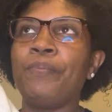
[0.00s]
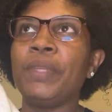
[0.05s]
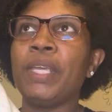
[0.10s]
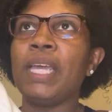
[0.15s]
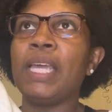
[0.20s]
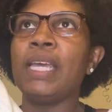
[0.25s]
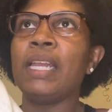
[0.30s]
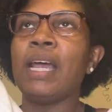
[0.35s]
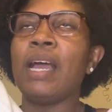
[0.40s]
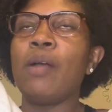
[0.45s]

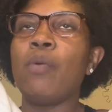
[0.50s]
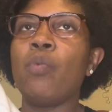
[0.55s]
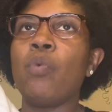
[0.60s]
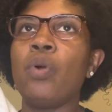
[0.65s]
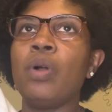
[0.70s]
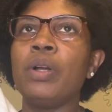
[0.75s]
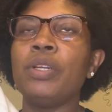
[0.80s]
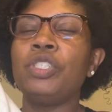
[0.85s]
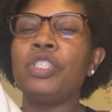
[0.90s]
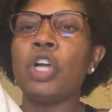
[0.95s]
and I
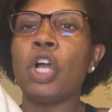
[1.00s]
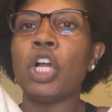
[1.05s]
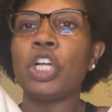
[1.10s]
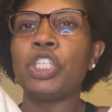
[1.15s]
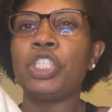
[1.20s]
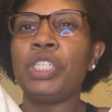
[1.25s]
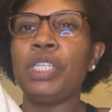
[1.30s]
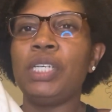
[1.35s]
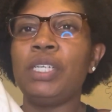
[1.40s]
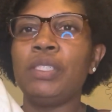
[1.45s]
wore dark
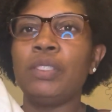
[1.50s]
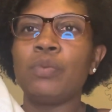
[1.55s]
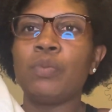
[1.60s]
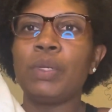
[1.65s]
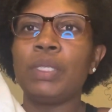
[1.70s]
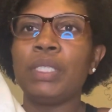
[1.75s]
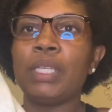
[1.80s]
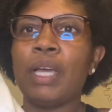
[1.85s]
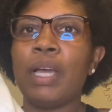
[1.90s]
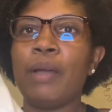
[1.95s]
jeans
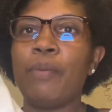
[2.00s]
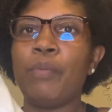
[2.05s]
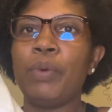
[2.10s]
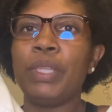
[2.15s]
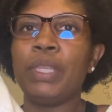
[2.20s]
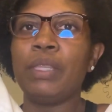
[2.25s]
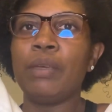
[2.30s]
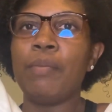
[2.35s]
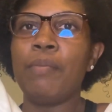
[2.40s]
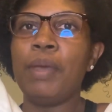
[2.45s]
one time
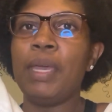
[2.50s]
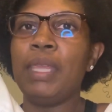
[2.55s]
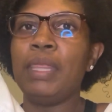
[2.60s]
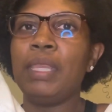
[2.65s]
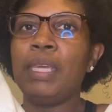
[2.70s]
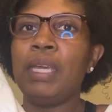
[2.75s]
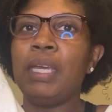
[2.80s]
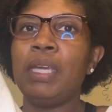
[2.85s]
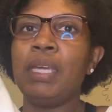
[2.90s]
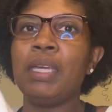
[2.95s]
with them and
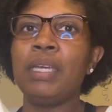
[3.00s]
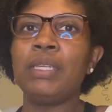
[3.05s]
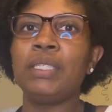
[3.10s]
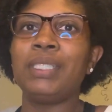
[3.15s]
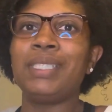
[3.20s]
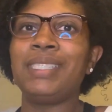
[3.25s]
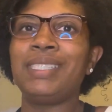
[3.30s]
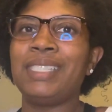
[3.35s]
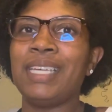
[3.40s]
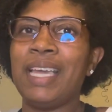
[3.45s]
they
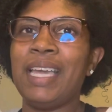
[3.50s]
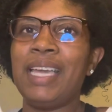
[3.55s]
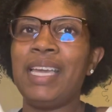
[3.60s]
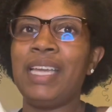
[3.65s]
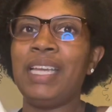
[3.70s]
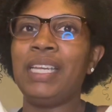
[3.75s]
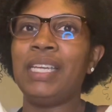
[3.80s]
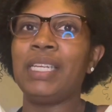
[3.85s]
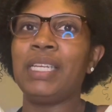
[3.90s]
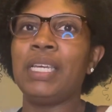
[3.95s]

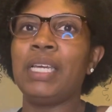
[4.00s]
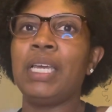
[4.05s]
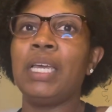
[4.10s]
stained